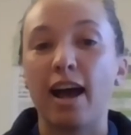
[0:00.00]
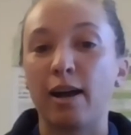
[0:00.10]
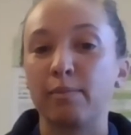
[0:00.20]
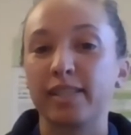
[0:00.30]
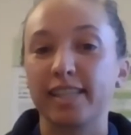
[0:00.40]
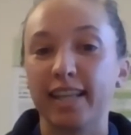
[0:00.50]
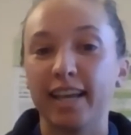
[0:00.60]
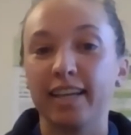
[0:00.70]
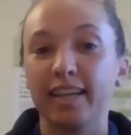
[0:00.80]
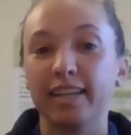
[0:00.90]

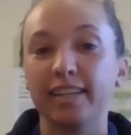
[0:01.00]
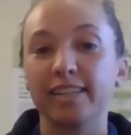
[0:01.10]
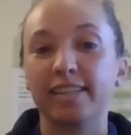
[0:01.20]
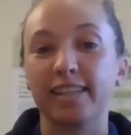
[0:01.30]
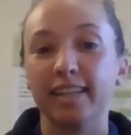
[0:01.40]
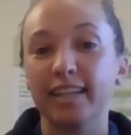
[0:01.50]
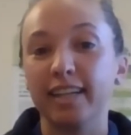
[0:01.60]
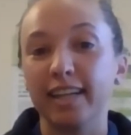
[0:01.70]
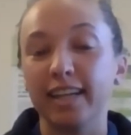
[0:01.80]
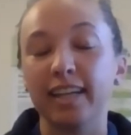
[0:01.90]
slaking,
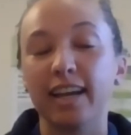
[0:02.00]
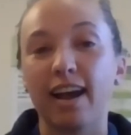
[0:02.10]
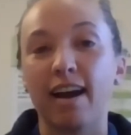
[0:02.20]
salinity,